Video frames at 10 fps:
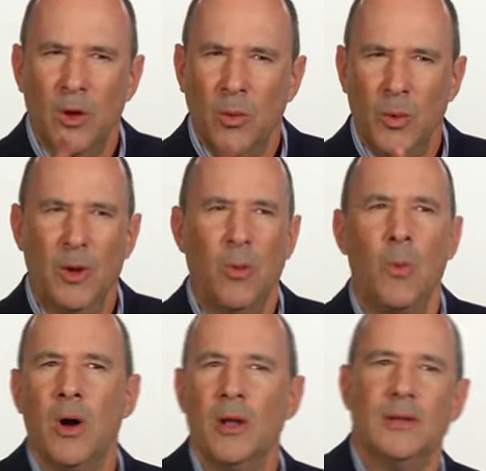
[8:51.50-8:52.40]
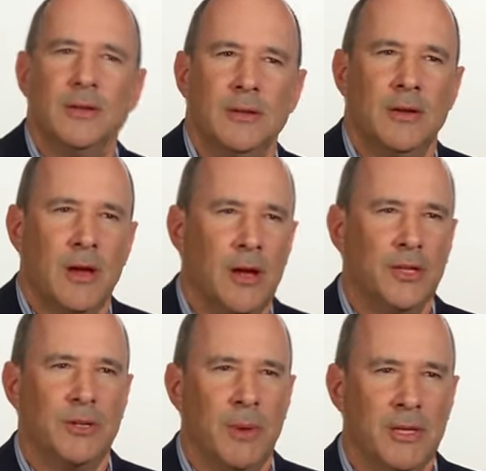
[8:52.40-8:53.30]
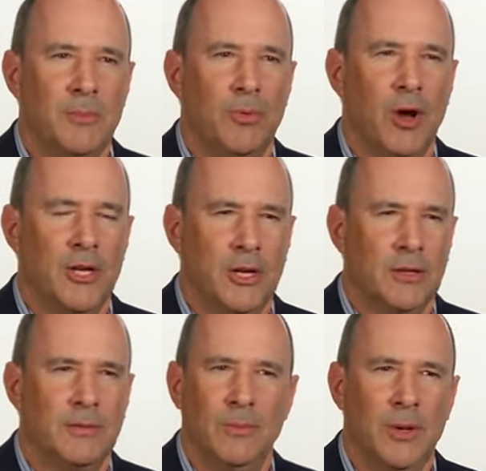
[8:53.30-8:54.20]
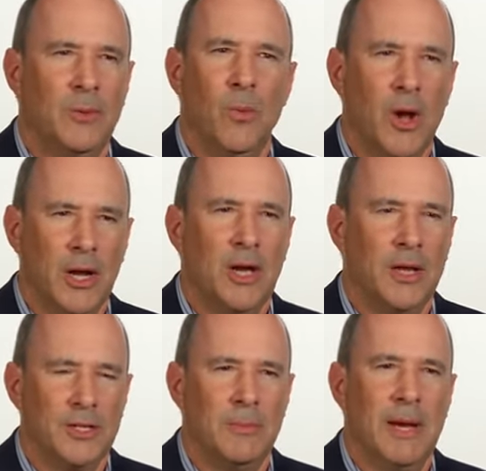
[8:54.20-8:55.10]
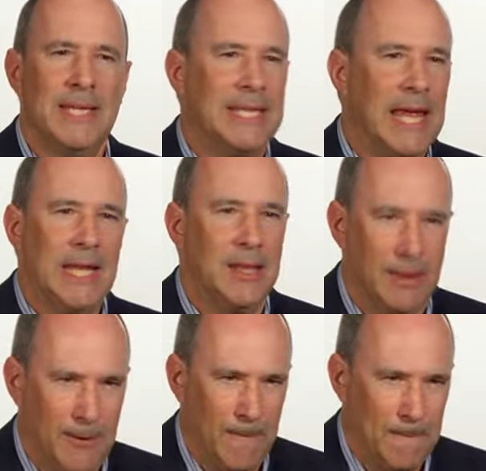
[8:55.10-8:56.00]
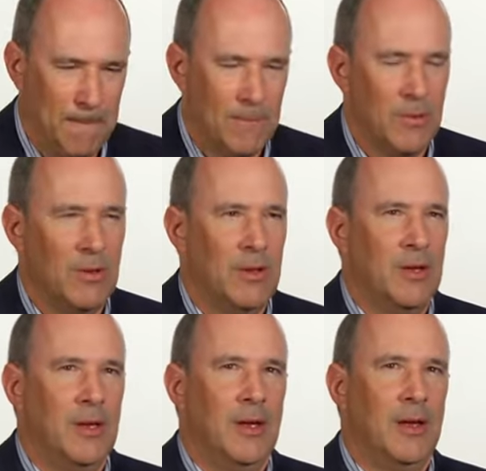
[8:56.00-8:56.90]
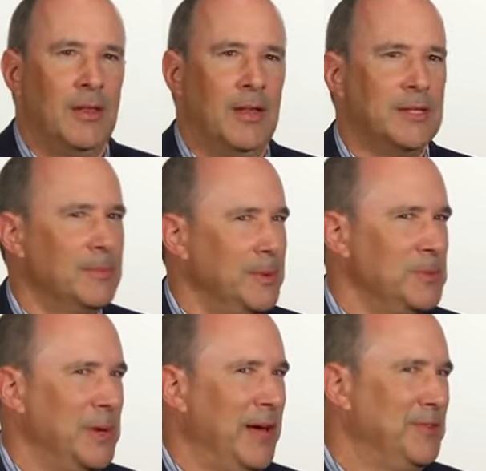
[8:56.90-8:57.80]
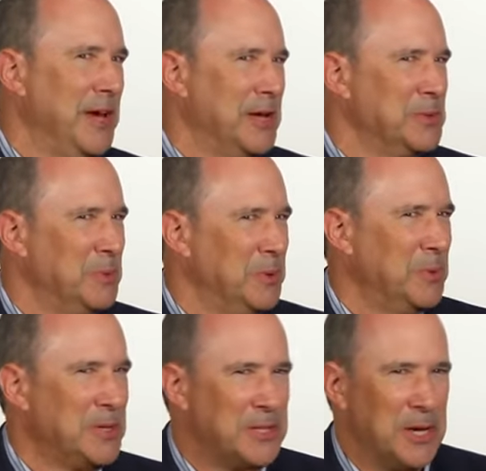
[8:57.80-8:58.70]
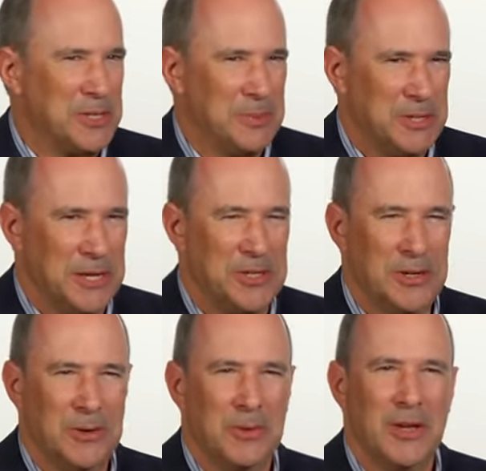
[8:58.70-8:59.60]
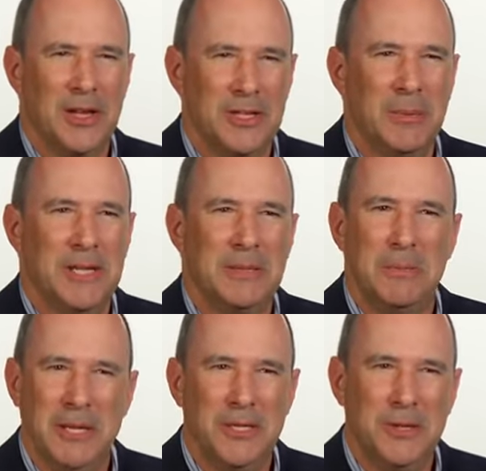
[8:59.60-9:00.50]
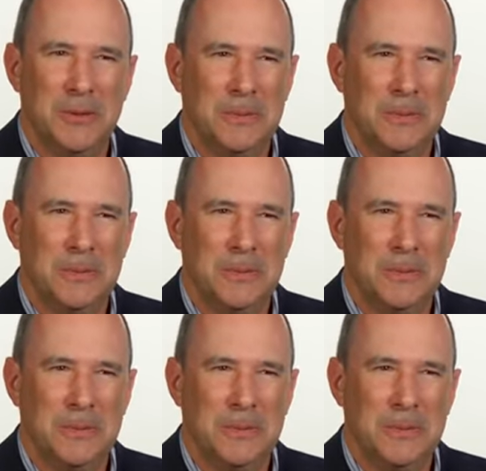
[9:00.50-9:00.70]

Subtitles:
we don't want a customized project. We don't want to customize anything. And then sometimes we have to ask, well, what does customization or customizing mean to you?